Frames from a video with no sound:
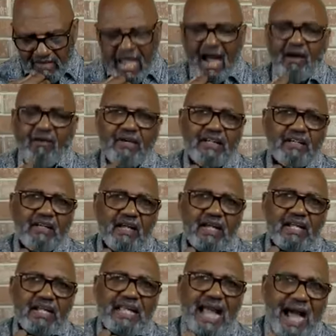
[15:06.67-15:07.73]
How it
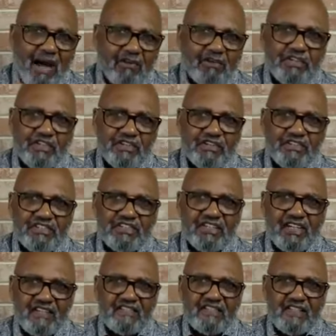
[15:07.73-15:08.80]
counters
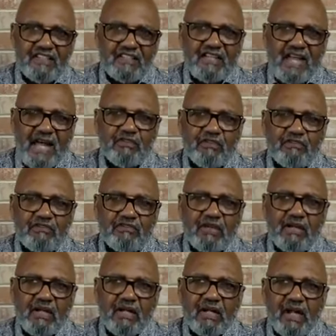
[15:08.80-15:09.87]
us in times of
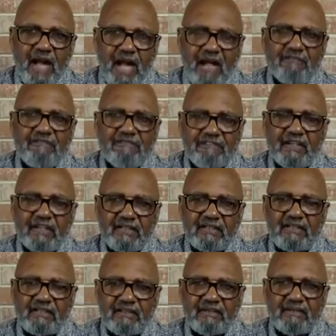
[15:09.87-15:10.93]

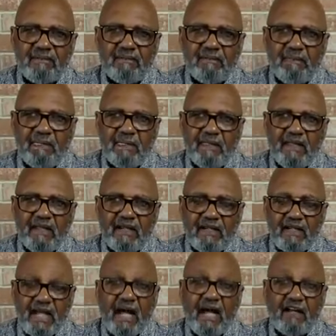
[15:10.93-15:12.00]
conflict,
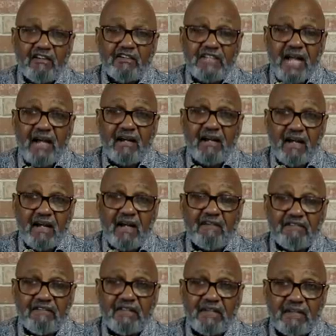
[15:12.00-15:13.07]
counters our
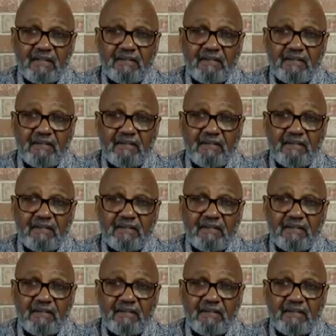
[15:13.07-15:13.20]
conflict